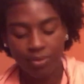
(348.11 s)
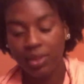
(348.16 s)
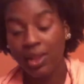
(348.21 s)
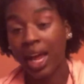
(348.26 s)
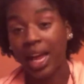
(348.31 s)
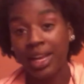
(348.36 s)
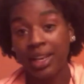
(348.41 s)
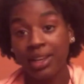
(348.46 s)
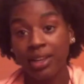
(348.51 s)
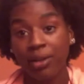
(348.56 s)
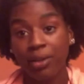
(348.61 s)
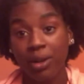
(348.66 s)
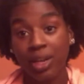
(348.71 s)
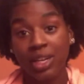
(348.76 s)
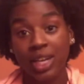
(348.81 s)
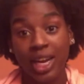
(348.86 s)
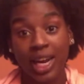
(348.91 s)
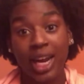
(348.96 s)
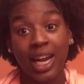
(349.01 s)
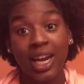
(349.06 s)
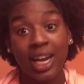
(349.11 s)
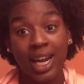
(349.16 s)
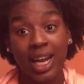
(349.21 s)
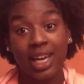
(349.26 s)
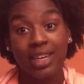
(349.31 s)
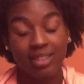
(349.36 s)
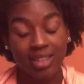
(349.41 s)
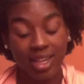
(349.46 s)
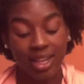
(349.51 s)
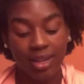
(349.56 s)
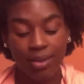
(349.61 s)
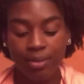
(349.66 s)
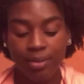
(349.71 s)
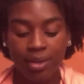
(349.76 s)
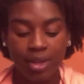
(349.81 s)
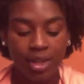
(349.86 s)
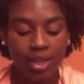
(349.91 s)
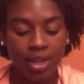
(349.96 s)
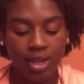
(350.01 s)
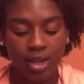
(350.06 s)
like the one I got last time.
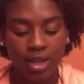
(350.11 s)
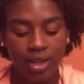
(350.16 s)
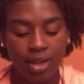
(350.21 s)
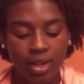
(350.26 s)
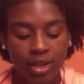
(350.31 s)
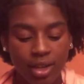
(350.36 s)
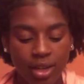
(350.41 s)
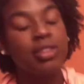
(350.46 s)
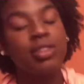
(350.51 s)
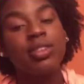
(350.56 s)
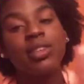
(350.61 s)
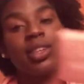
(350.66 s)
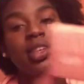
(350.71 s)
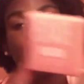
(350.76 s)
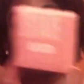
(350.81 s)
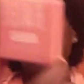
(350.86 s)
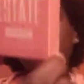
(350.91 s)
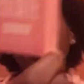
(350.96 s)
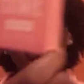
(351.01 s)
This is the